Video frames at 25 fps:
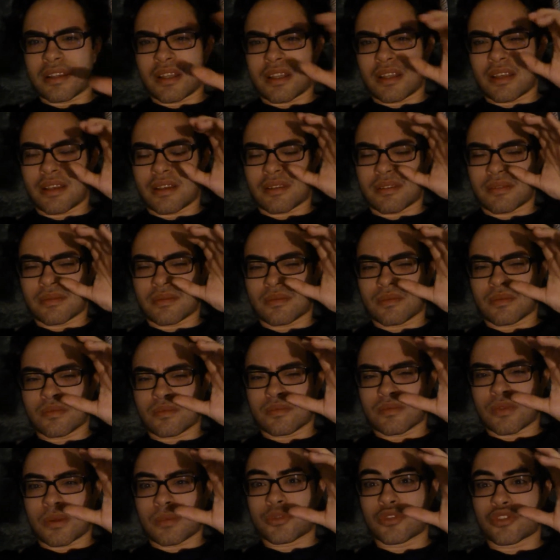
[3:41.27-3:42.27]
like
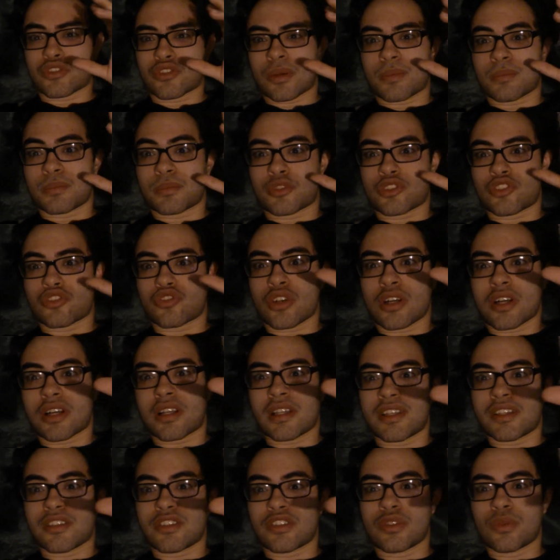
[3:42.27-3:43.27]
I'm I'm
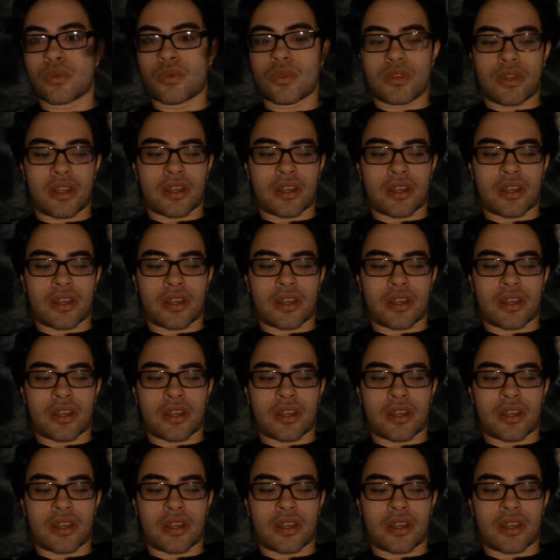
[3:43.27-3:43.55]
struggling to